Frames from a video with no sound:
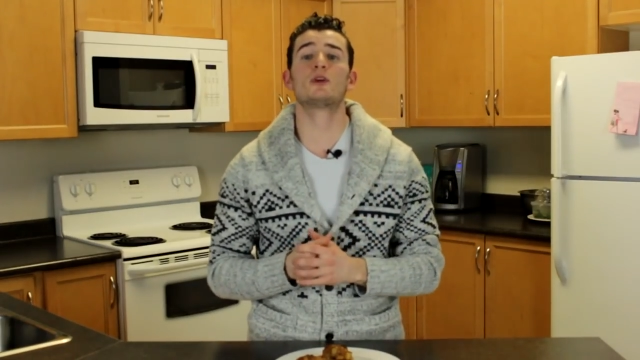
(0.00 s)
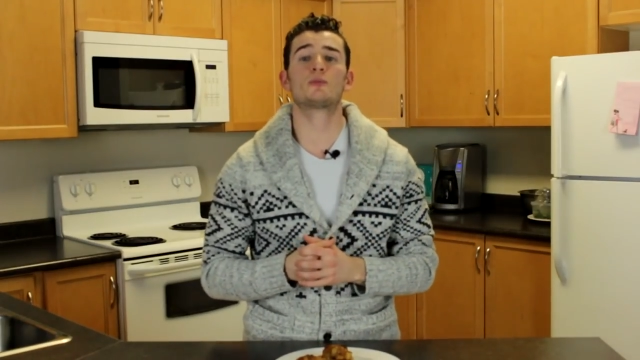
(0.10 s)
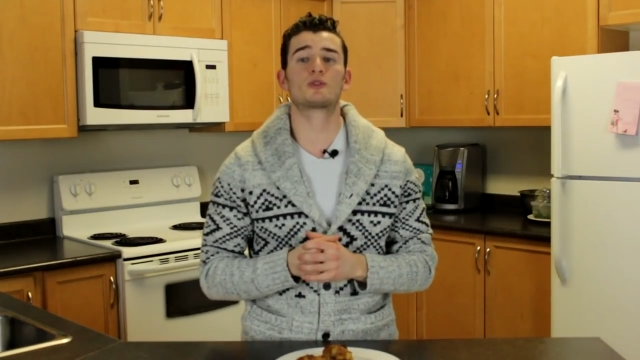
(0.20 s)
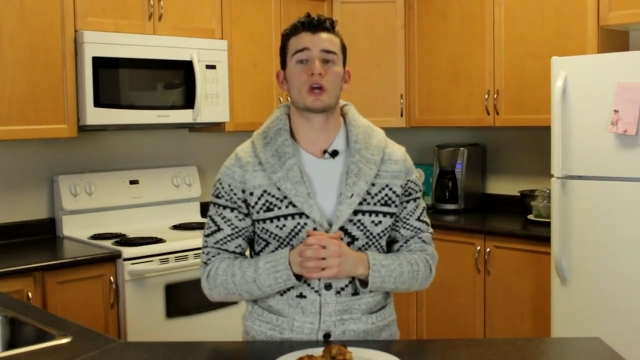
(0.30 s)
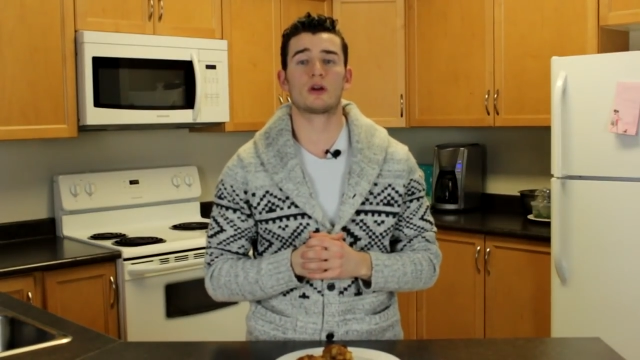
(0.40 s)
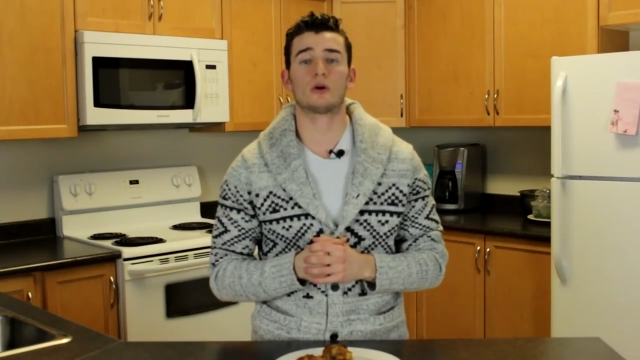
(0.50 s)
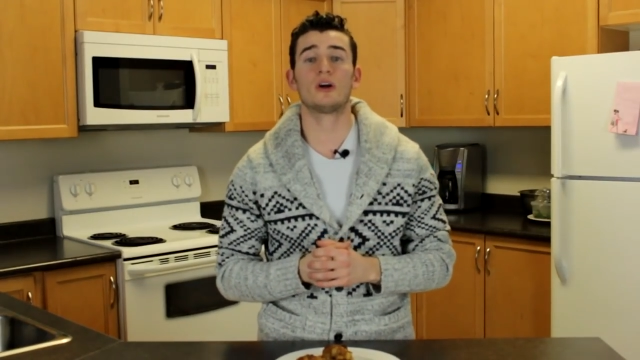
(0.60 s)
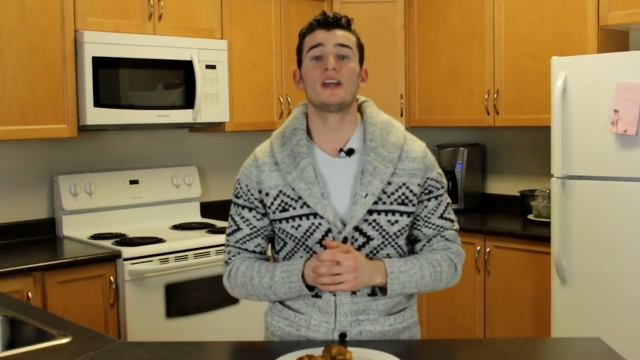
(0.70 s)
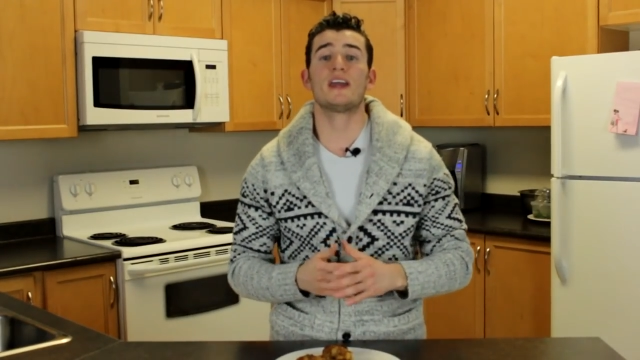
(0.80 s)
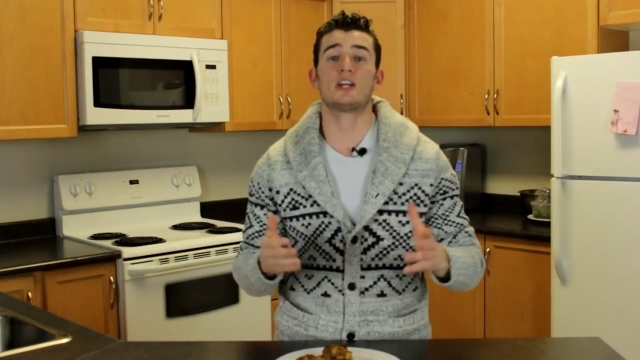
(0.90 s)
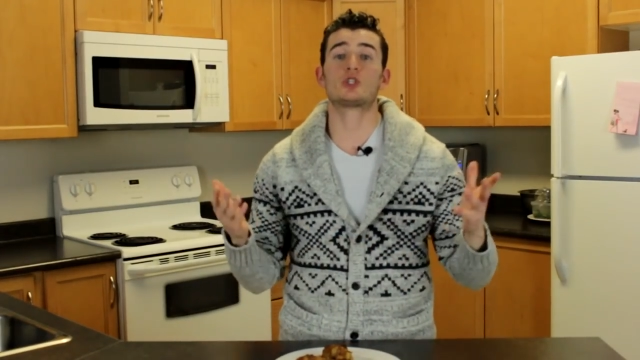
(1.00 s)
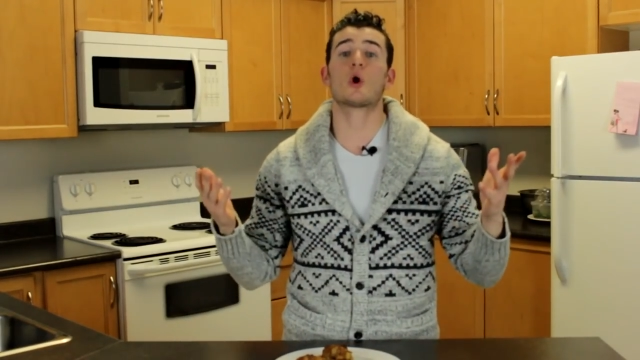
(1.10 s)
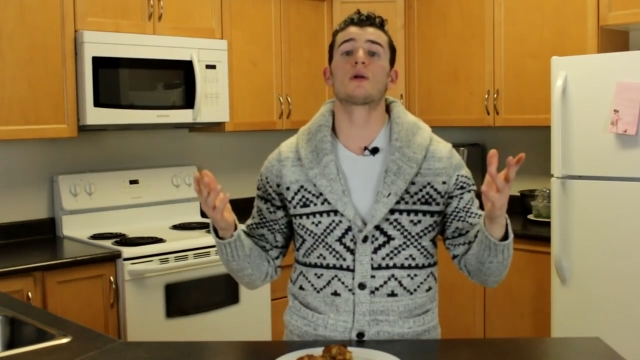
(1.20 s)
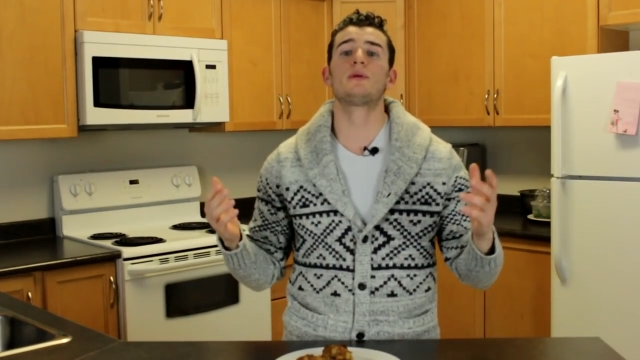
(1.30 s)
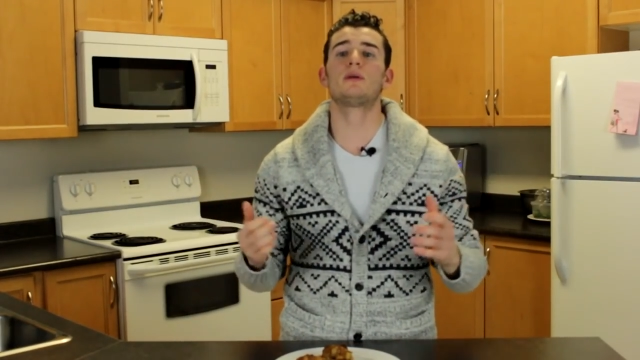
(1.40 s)
YouTube channel and
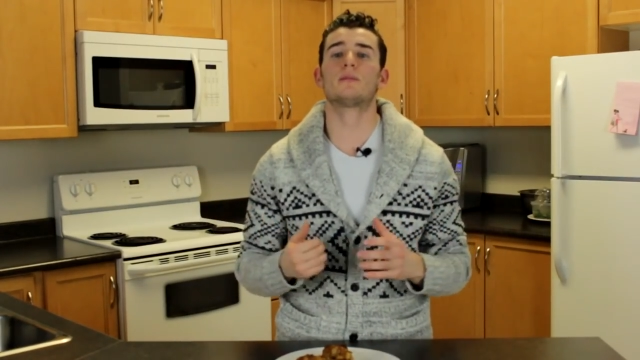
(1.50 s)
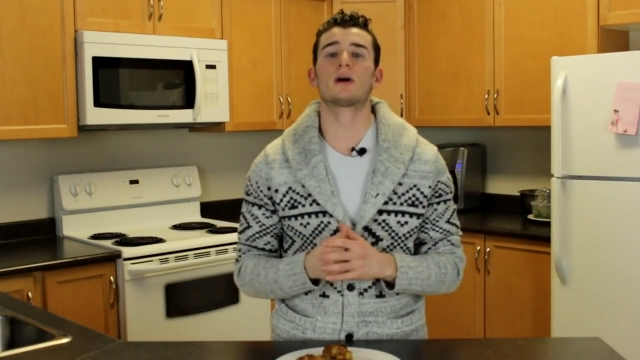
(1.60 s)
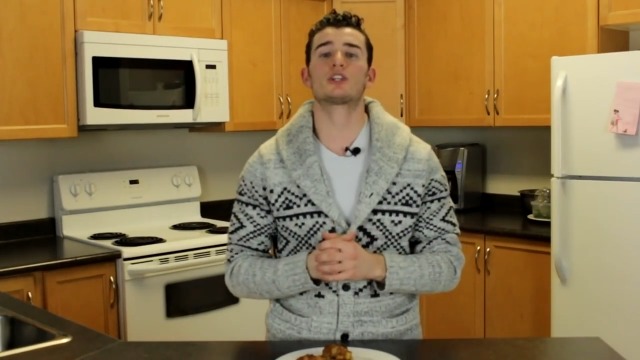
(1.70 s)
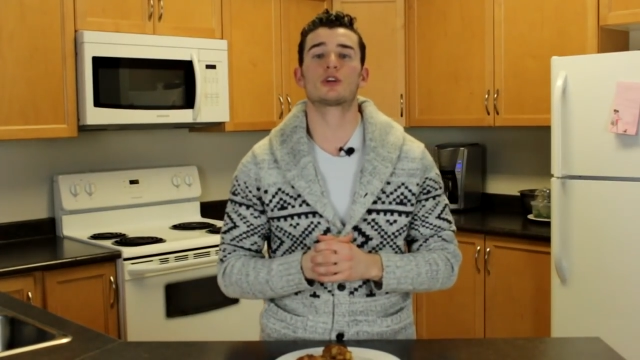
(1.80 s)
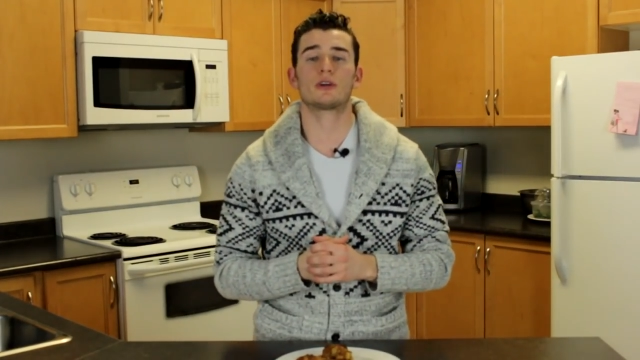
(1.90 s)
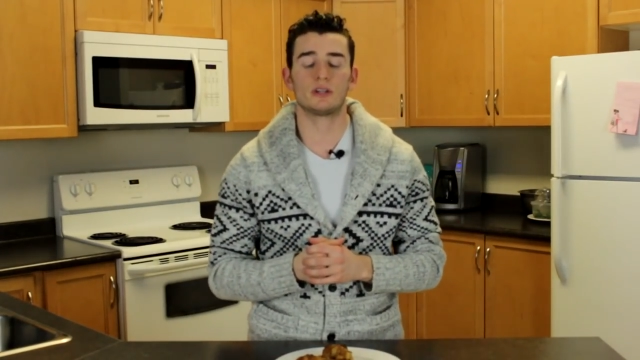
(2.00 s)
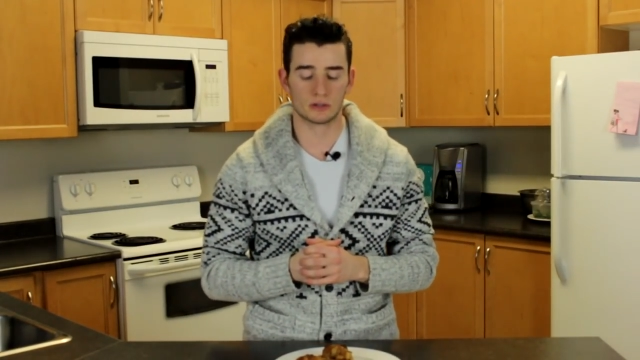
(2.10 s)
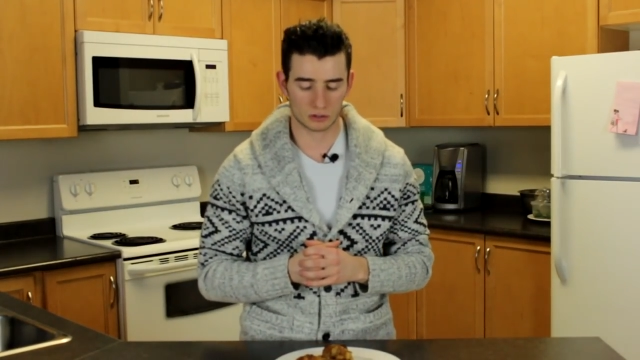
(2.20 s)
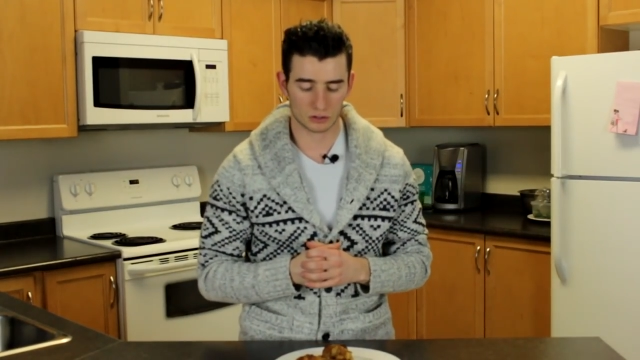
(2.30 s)
join me in my journey.